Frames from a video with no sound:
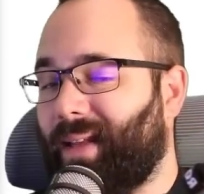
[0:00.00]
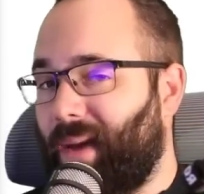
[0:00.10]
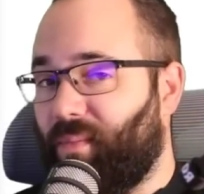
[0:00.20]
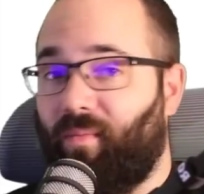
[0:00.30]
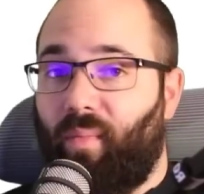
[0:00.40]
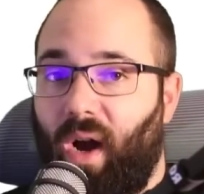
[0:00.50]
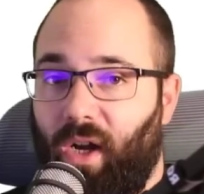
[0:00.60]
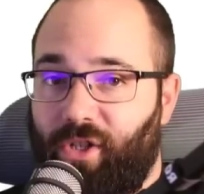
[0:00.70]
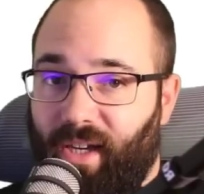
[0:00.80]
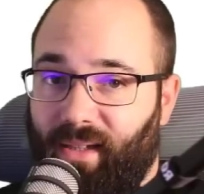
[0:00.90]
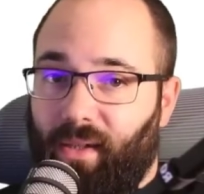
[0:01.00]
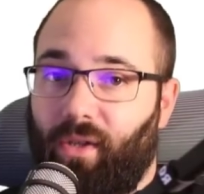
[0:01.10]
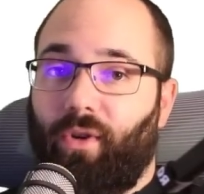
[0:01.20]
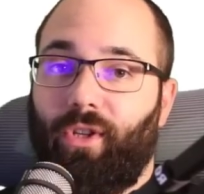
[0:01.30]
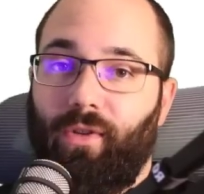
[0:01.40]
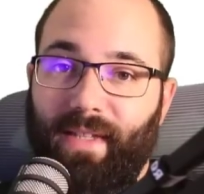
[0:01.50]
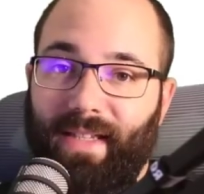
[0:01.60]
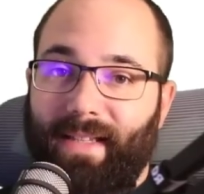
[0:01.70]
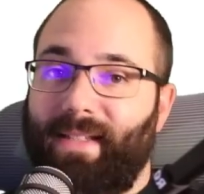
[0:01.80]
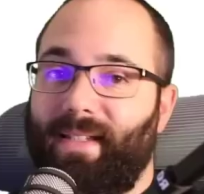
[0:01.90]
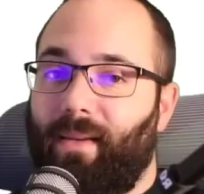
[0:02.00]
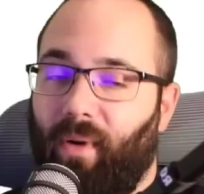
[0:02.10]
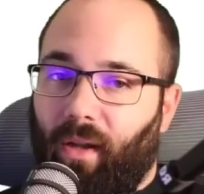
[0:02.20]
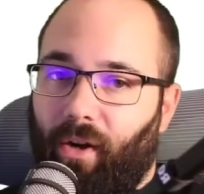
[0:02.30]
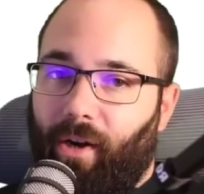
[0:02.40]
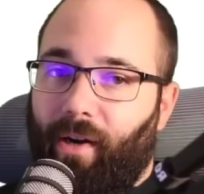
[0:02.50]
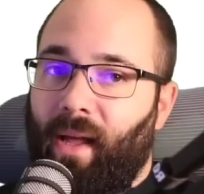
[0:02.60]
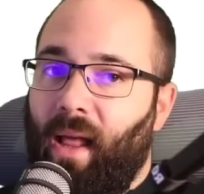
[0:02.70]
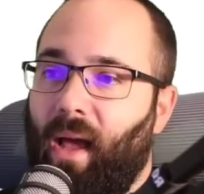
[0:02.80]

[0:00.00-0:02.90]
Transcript: type of project and you're using similar